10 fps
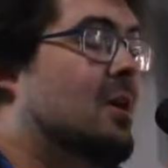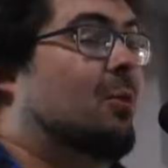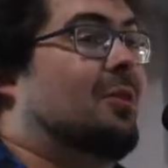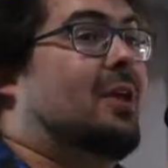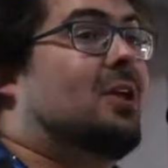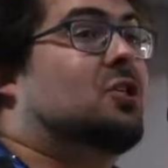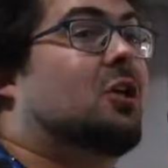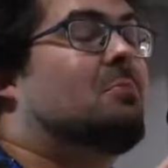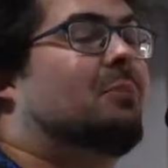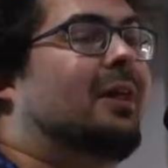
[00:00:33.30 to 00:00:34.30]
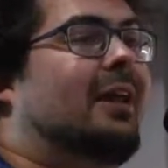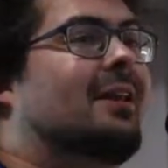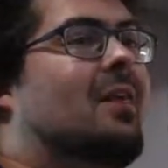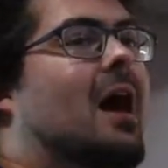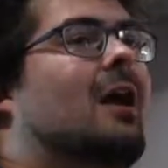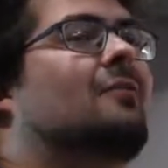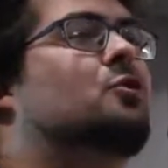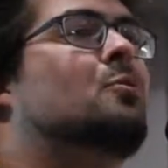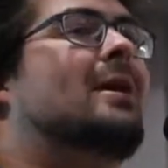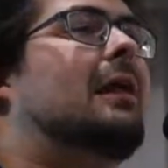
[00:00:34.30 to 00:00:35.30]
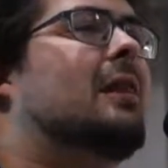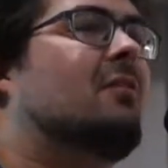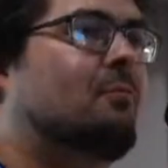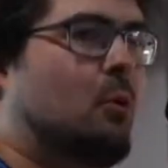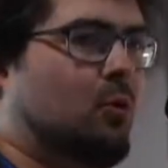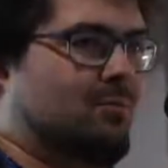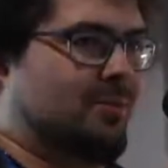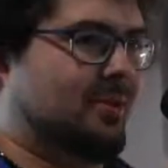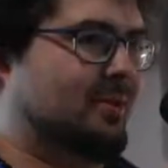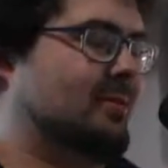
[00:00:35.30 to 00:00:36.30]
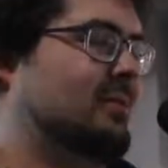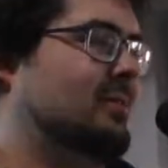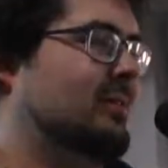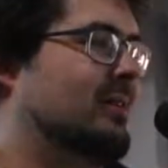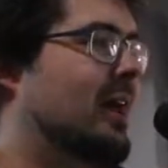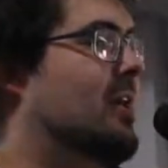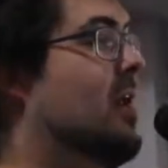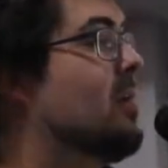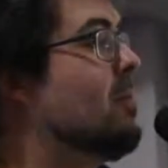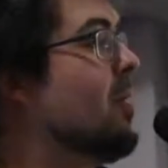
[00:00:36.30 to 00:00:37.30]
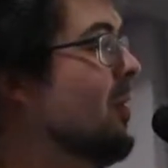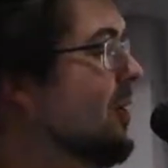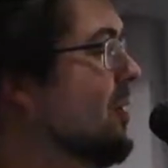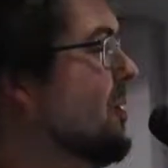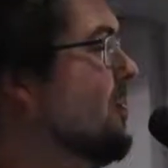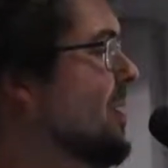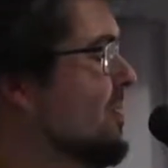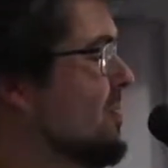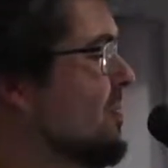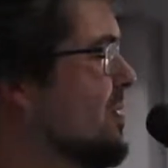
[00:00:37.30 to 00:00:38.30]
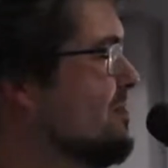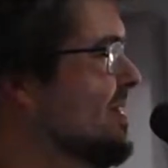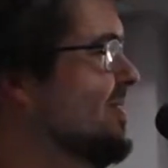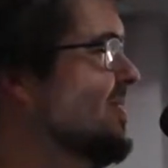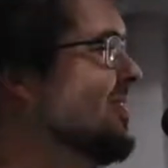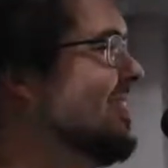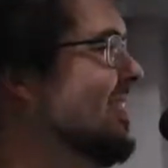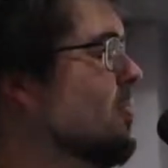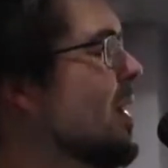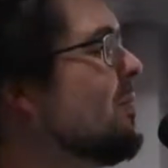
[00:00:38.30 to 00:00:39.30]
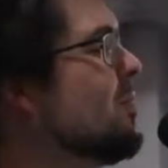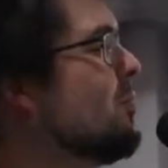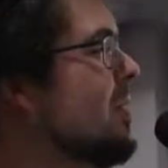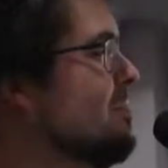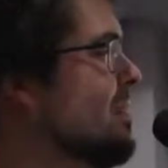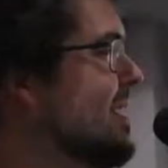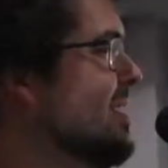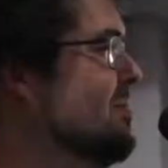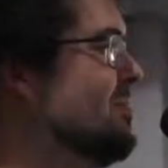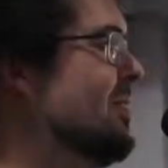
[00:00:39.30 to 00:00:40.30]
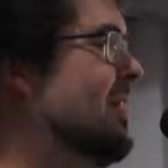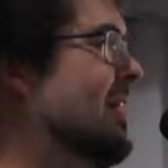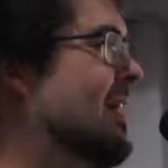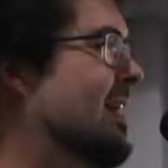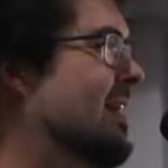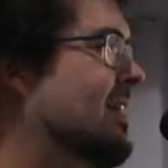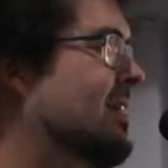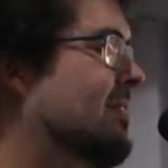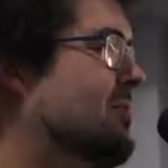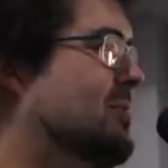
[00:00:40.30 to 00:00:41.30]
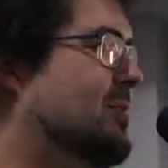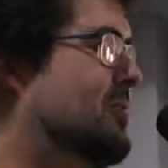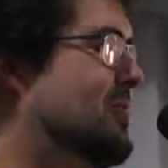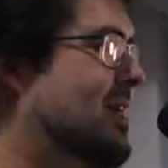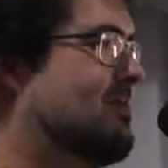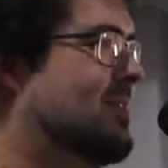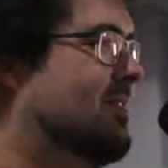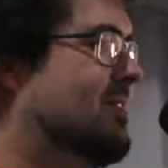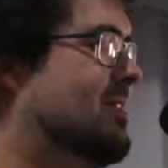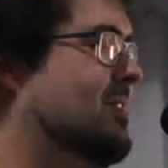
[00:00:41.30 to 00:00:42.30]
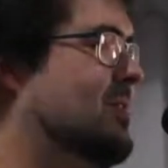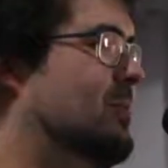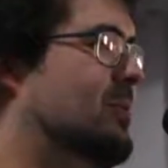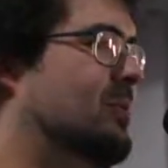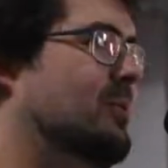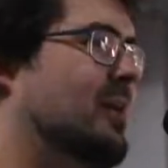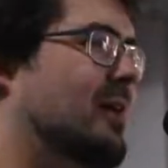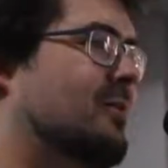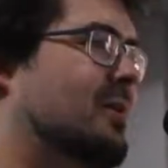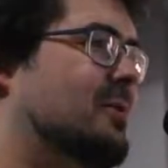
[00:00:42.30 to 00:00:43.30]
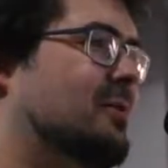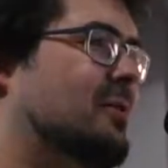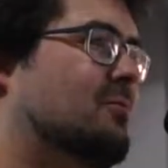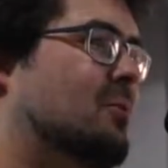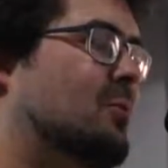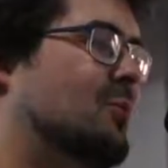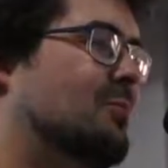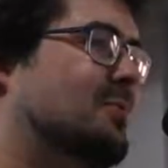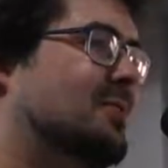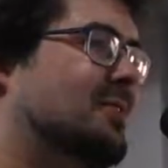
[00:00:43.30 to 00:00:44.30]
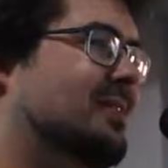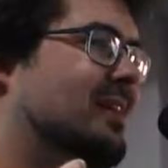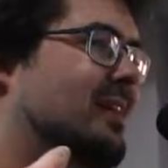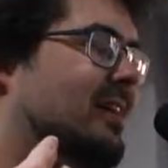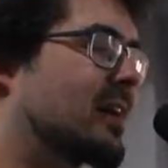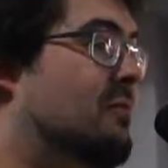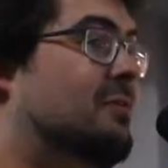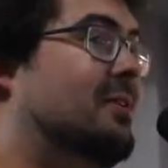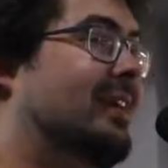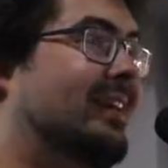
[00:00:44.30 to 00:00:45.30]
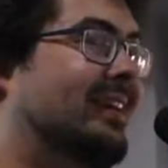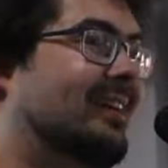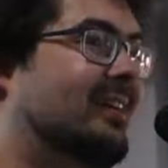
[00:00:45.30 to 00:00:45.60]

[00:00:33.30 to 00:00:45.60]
One day she complained that I have too many love poems, and none about her. Why don't you write me, she said. Why don't you write me? But if you took the time to listen, you would know that I write you love poems every day.